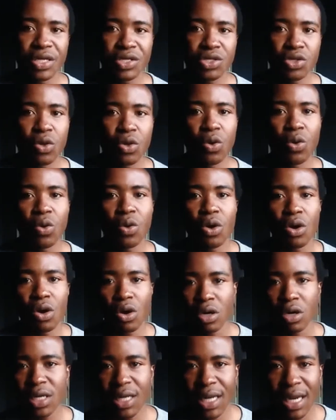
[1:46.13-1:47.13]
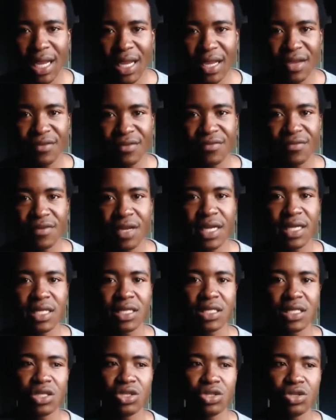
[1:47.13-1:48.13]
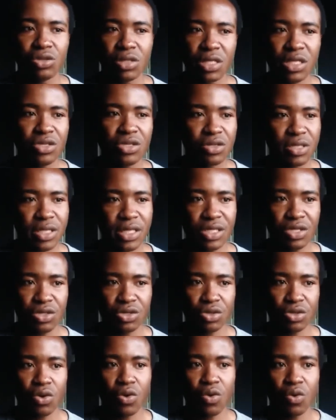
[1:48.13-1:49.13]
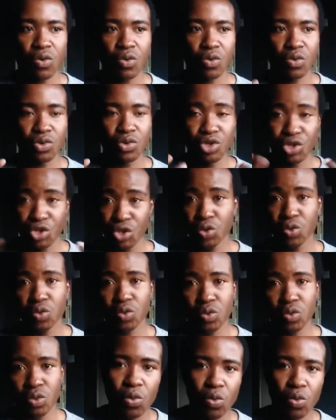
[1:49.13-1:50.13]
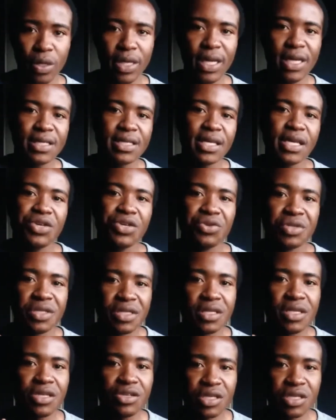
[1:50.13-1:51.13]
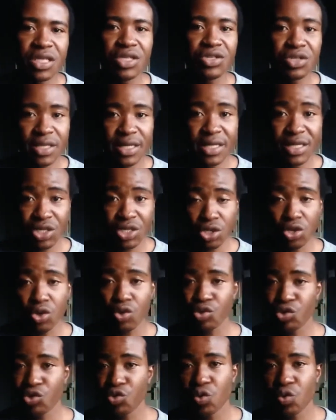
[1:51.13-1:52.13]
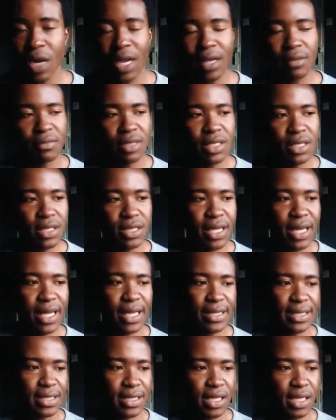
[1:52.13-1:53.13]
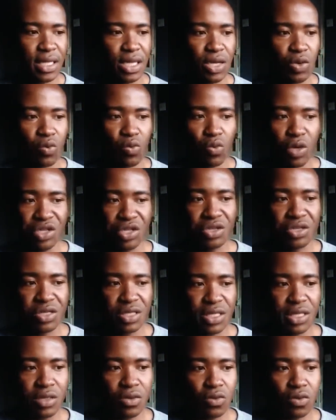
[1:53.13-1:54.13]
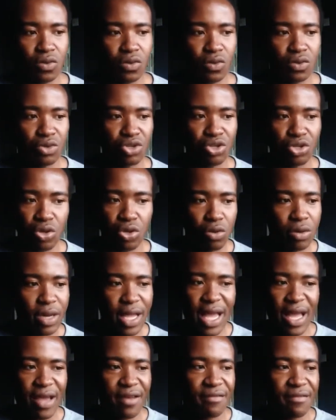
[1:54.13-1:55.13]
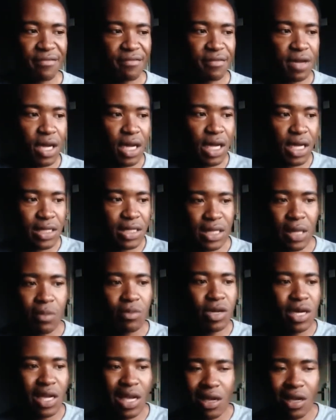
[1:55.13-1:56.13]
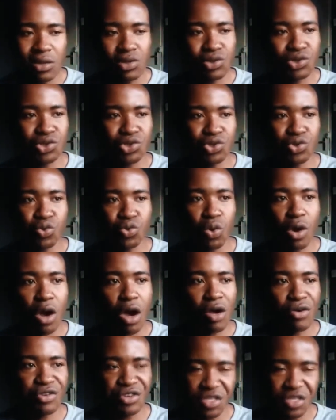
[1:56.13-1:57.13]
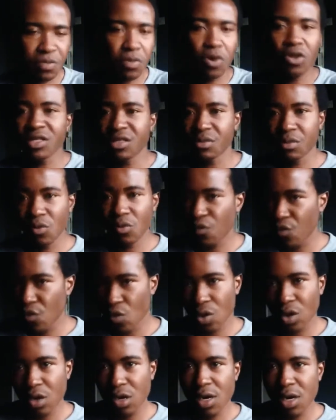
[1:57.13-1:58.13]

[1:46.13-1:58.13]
so on a live, like, you need to get to know you. When I say you need to get to know you, I mean that when you're single, you don't have someone else you are responsible for.